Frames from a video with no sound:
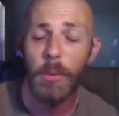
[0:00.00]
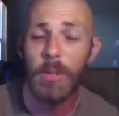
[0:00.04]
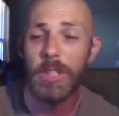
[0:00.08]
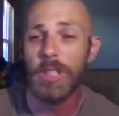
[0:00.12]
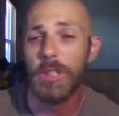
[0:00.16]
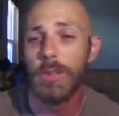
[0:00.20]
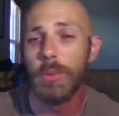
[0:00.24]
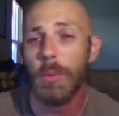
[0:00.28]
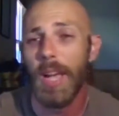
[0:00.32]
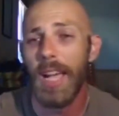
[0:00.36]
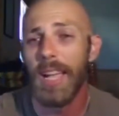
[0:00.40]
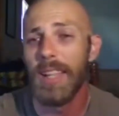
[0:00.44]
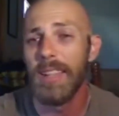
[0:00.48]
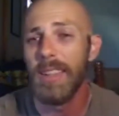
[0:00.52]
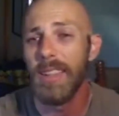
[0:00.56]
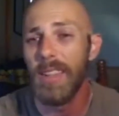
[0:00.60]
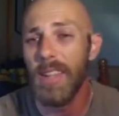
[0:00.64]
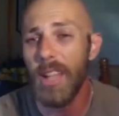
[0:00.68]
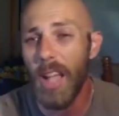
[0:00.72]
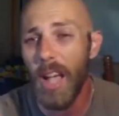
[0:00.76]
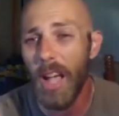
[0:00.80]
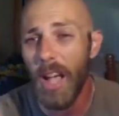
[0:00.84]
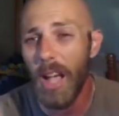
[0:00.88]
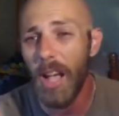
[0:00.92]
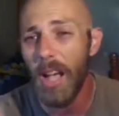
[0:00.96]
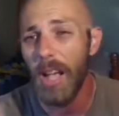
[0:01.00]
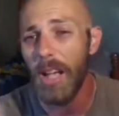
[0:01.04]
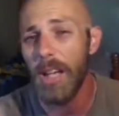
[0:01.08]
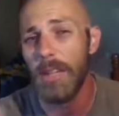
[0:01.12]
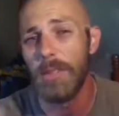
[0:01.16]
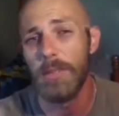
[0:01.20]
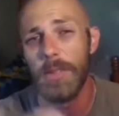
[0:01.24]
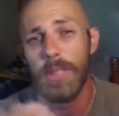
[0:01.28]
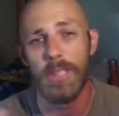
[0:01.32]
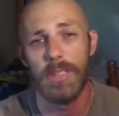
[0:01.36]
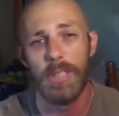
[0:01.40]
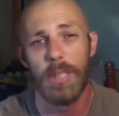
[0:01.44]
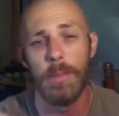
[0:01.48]
Which is why I
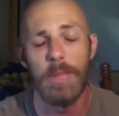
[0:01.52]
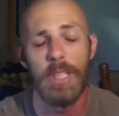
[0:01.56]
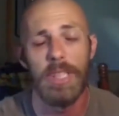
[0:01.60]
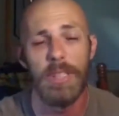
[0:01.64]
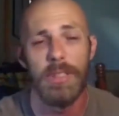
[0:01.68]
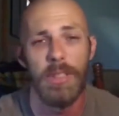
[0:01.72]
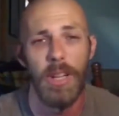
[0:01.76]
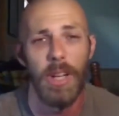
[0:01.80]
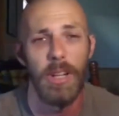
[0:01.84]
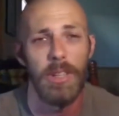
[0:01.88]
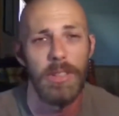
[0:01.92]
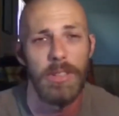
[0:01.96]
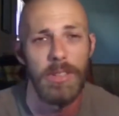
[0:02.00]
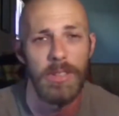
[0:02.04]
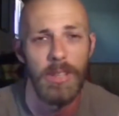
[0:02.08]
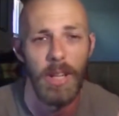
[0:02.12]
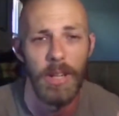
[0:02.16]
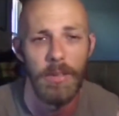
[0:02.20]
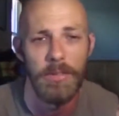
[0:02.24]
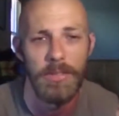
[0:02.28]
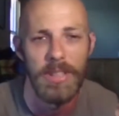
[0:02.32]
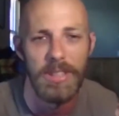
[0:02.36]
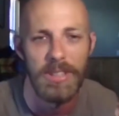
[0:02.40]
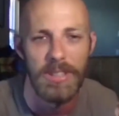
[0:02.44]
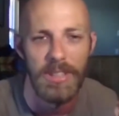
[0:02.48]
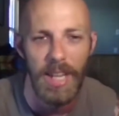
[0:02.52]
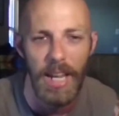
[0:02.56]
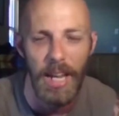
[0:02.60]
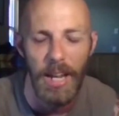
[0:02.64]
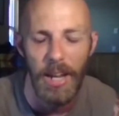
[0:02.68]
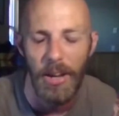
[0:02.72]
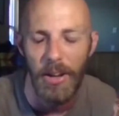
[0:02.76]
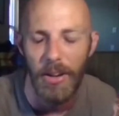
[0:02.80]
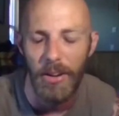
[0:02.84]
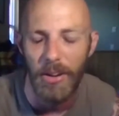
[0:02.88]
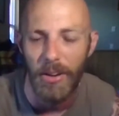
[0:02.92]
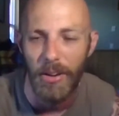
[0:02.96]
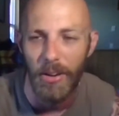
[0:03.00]
love some of these doctors' offices
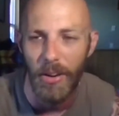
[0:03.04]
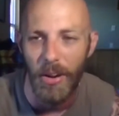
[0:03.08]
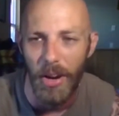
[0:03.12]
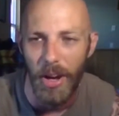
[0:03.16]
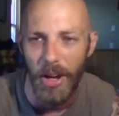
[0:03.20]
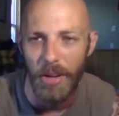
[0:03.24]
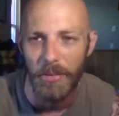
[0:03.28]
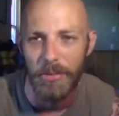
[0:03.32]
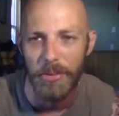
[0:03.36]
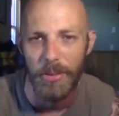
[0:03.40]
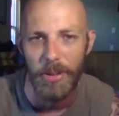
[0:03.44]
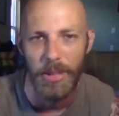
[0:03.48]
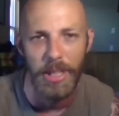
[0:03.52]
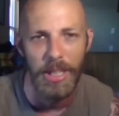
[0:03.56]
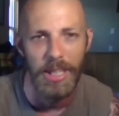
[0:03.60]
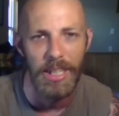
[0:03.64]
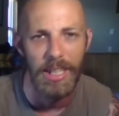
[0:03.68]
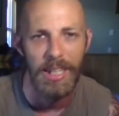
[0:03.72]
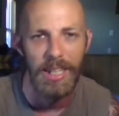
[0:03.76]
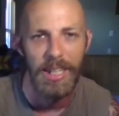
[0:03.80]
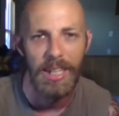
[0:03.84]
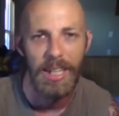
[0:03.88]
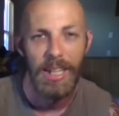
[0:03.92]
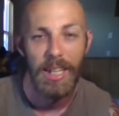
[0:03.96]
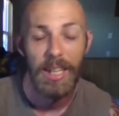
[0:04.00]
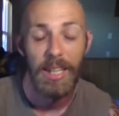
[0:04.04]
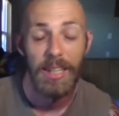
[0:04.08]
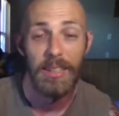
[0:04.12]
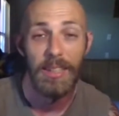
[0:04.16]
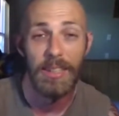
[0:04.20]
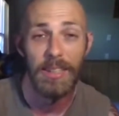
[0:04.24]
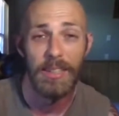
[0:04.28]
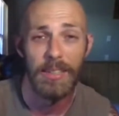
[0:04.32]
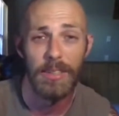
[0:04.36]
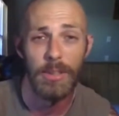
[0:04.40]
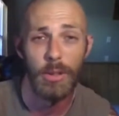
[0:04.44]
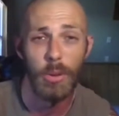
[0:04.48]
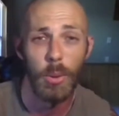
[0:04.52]
now are offering
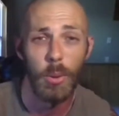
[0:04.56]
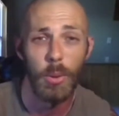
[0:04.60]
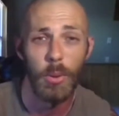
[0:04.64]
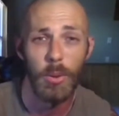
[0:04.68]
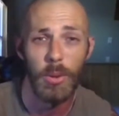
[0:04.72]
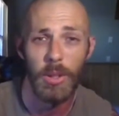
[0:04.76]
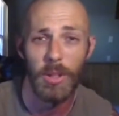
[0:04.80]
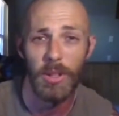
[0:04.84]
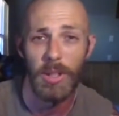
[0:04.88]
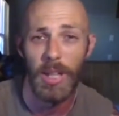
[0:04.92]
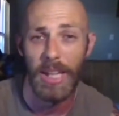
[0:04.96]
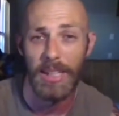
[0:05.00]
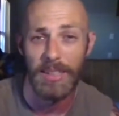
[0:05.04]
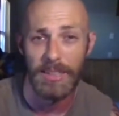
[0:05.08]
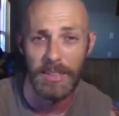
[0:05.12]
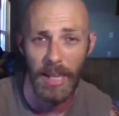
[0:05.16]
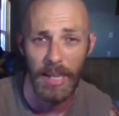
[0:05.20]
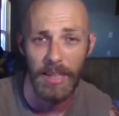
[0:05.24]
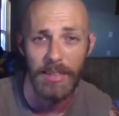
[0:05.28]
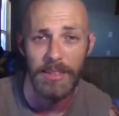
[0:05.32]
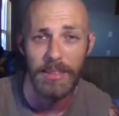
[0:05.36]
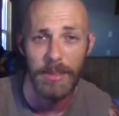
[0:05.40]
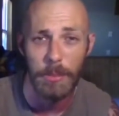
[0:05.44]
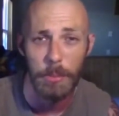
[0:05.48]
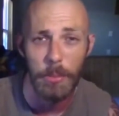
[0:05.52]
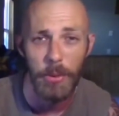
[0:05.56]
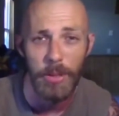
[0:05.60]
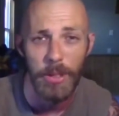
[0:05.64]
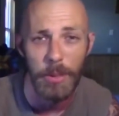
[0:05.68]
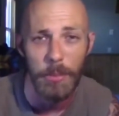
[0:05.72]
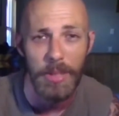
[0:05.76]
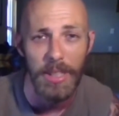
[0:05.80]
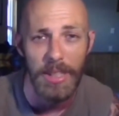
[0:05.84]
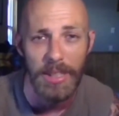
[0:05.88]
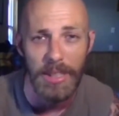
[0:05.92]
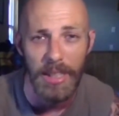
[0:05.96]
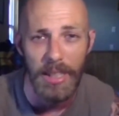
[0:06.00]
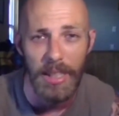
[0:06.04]
this cool little like text
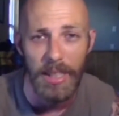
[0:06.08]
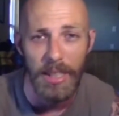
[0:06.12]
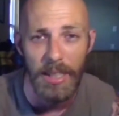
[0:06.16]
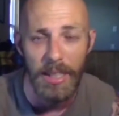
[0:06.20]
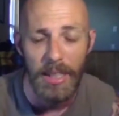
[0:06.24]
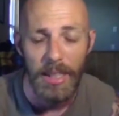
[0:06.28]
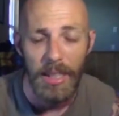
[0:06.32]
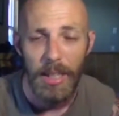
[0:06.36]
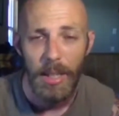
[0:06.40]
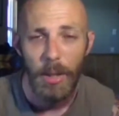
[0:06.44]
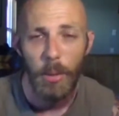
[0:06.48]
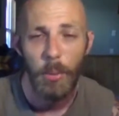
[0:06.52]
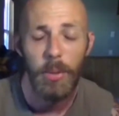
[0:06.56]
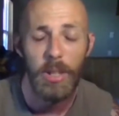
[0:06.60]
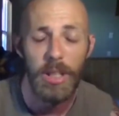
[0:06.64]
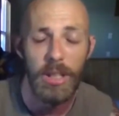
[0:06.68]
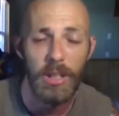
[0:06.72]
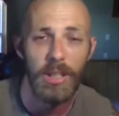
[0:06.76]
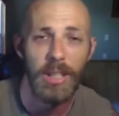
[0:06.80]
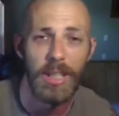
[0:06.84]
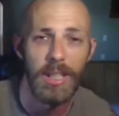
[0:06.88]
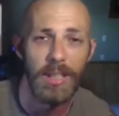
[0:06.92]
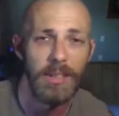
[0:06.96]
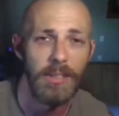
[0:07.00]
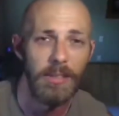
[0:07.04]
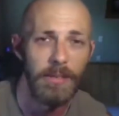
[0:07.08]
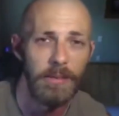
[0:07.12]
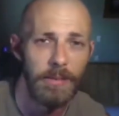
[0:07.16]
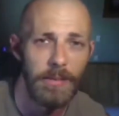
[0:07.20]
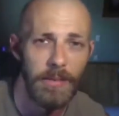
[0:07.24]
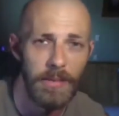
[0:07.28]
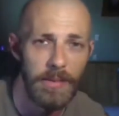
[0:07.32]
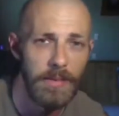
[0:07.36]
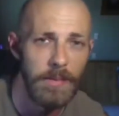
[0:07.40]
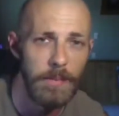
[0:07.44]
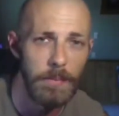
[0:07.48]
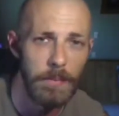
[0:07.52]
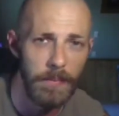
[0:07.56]
appointment thing where you can
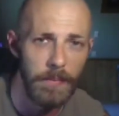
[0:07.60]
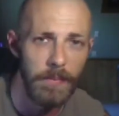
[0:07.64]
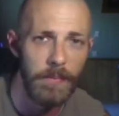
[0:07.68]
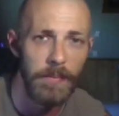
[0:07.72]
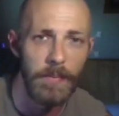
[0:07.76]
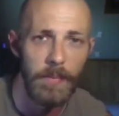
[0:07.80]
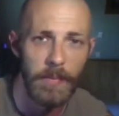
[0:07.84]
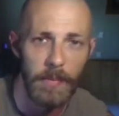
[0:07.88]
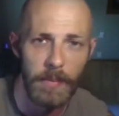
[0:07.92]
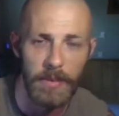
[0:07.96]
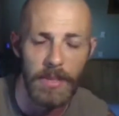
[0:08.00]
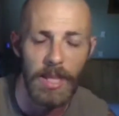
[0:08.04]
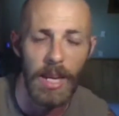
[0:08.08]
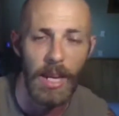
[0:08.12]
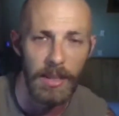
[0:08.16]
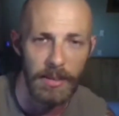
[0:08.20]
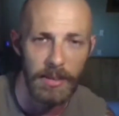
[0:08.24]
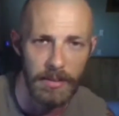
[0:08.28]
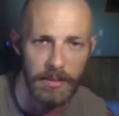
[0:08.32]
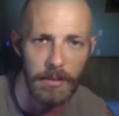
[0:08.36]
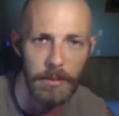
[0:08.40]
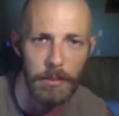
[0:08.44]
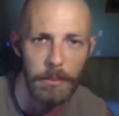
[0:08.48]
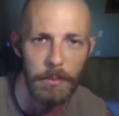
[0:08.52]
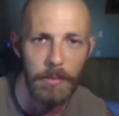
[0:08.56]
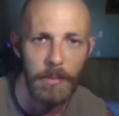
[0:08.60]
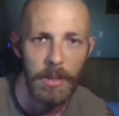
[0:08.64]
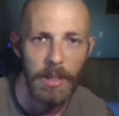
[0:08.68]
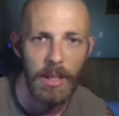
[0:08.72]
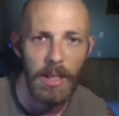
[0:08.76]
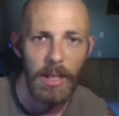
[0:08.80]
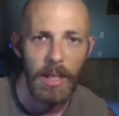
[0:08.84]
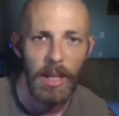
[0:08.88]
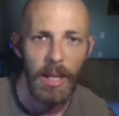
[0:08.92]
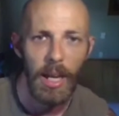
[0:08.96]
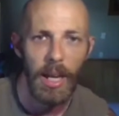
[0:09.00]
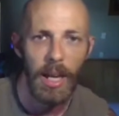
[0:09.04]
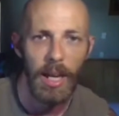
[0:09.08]
text them
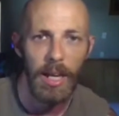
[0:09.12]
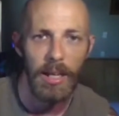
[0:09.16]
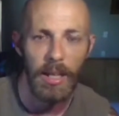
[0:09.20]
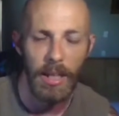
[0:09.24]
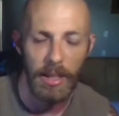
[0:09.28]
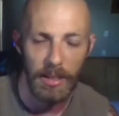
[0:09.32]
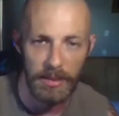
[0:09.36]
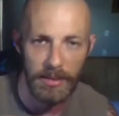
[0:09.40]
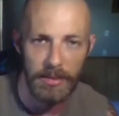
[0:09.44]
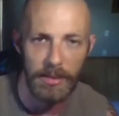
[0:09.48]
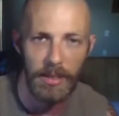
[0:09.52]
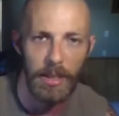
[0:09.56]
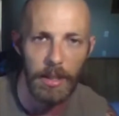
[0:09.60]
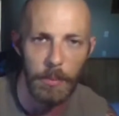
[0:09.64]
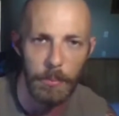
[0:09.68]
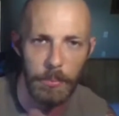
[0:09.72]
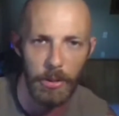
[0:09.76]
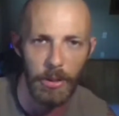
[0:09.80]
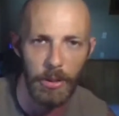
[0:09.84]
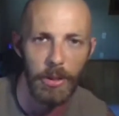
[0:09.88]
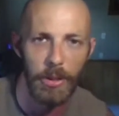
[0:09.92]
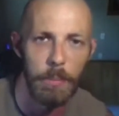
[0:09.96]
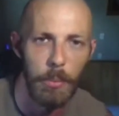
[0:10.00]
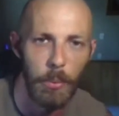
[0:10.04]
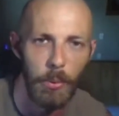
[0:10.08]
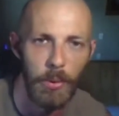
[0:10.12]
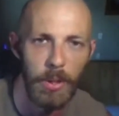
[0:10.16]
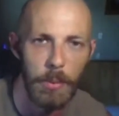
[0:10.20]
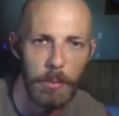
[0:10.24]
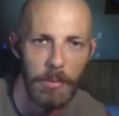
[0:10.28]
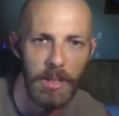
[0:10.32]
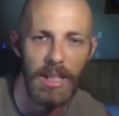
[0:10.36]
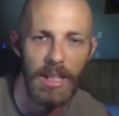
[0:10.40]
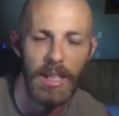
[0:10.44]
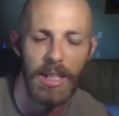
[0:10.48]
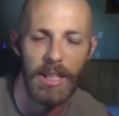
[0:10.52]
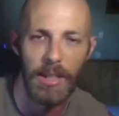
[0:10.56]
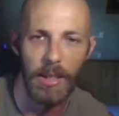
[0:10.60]
and set up your
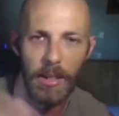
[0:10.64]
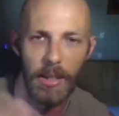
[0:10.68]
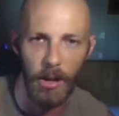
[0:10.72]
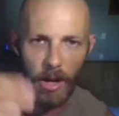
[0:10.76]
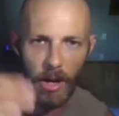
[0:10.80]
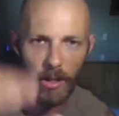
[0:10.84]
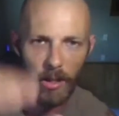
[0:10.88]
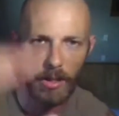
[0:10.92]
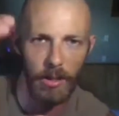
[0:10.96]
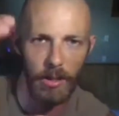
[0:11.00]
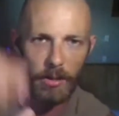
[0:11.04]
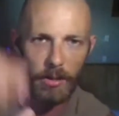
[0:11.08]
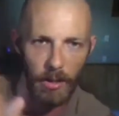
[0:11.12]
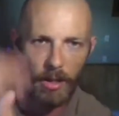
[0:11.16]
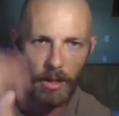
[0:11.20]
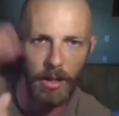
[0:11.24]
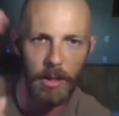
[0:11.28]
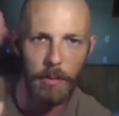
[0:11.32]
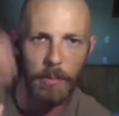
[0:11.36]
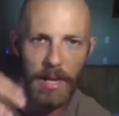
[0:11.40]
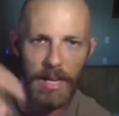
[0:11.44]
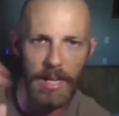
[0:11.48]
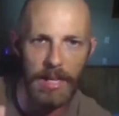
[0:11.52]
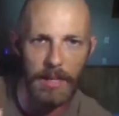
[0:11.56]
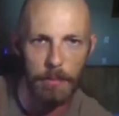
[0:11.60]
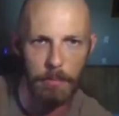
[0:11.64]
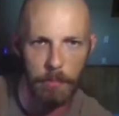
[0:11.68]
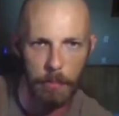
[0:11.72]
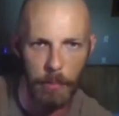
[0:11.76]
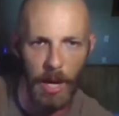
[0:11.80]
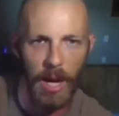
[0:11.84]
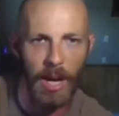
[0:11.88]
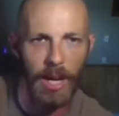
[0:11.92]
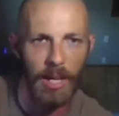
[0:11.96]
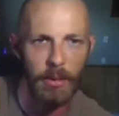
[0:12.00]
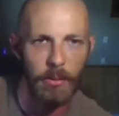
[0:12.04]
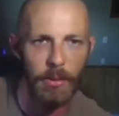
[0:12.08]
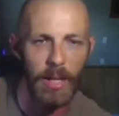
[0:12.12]
appointment, and an automated
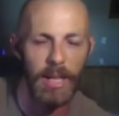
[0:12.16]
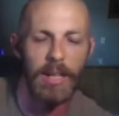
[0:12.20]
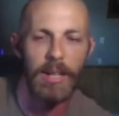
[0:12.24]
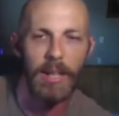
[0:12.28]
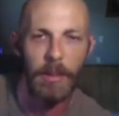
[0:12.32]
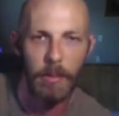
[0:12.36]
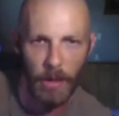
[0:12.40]
bot, right?